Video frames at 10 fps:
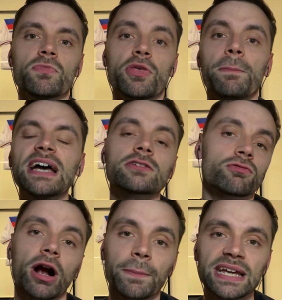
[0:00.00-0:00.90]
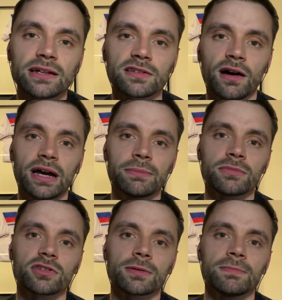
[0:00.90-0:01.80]
the better rugby at
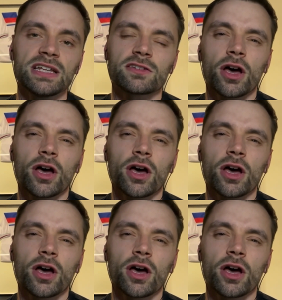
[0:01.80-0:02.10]
times in